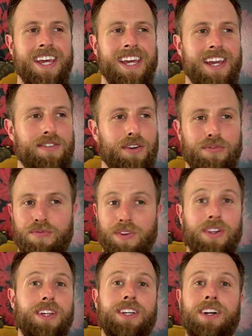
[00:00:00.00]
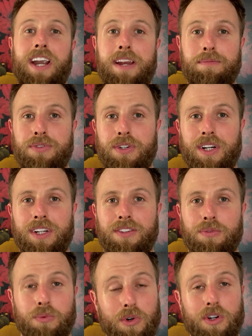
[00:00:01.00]
If you're feeling your
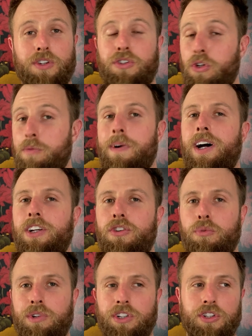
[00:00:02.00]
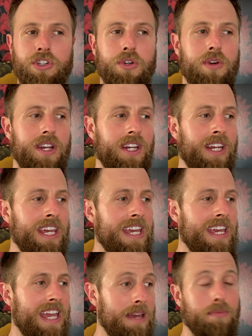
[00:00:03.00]
hamstrings work too much when you're doing
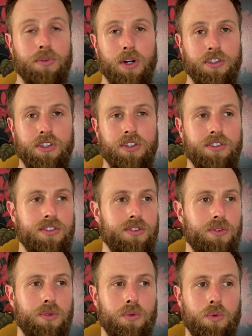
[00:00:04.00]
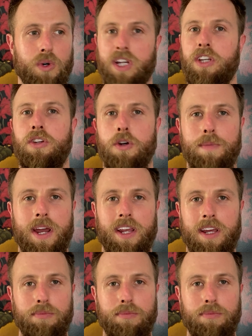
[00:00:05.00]
hip thrusters, what can you do about it?